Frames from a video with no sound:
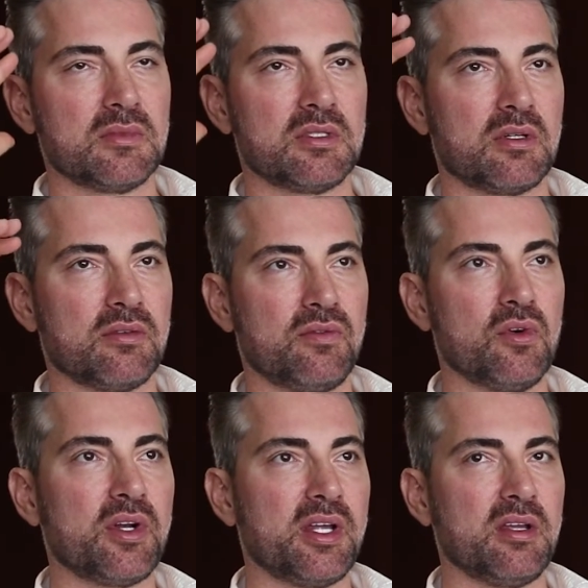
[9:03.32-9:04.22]
sort of
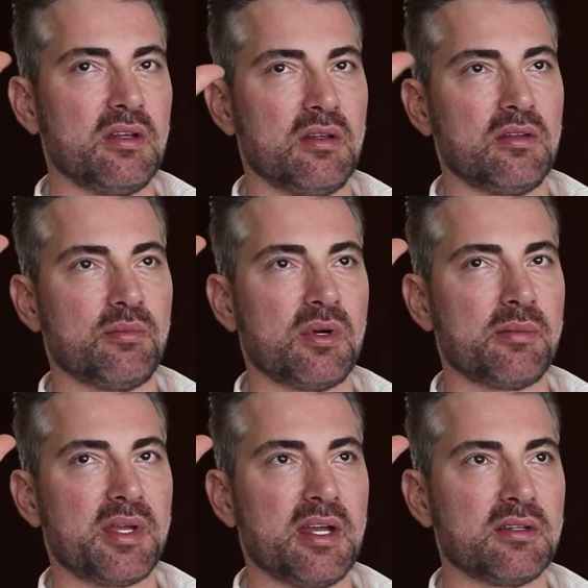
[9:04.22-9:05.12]
40 is a
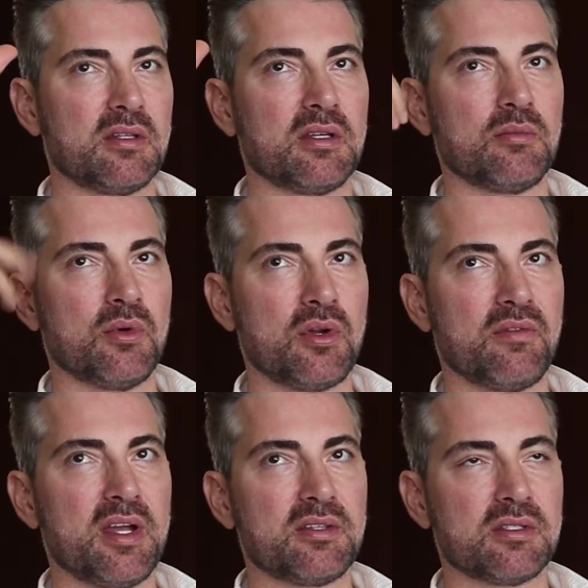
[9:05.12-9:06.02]
prime candidate,
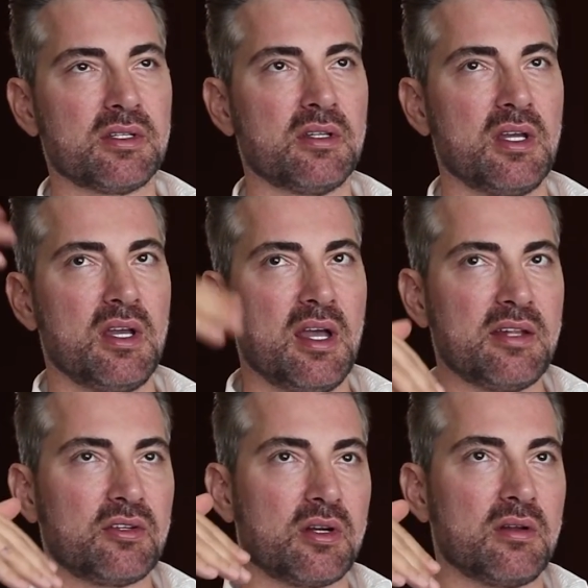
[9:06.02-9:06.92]
motivated,
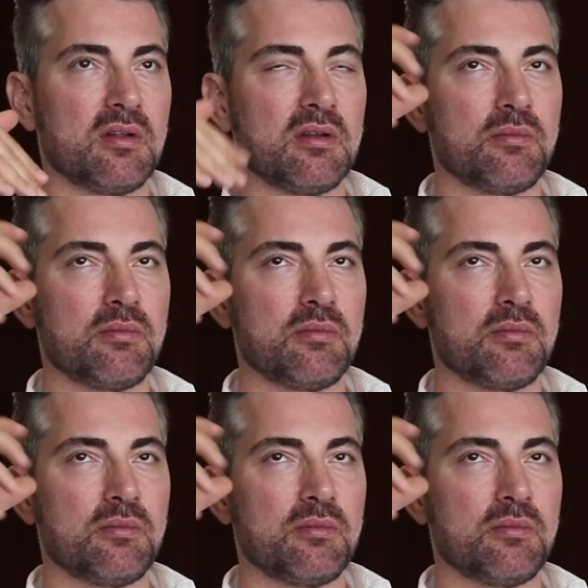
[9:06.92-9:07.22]
has got a